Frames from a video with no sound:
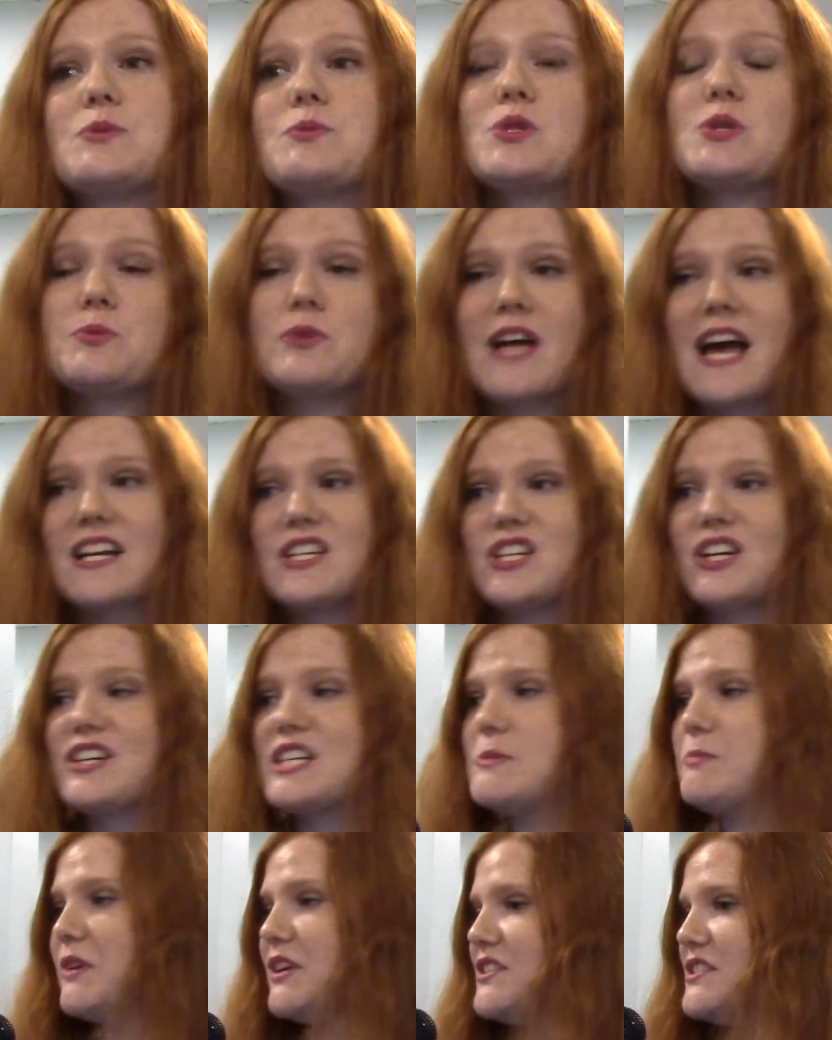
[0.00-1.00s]
which we actually are
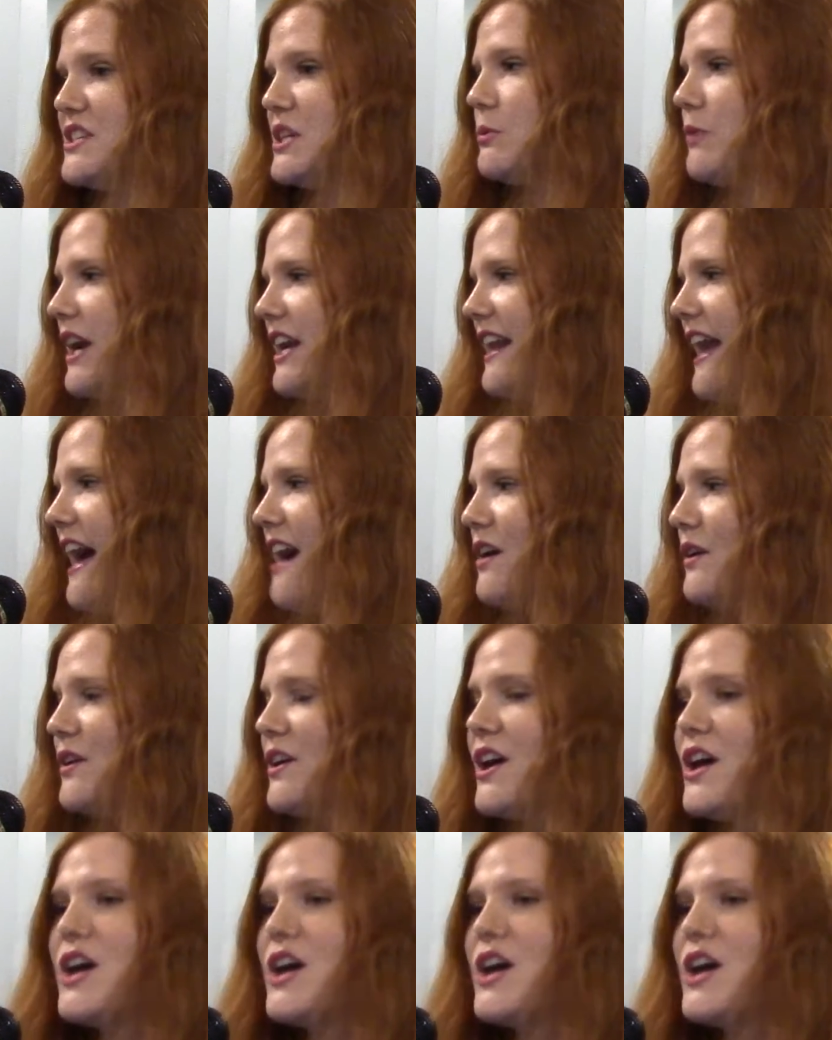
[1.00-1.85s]
experiencing right now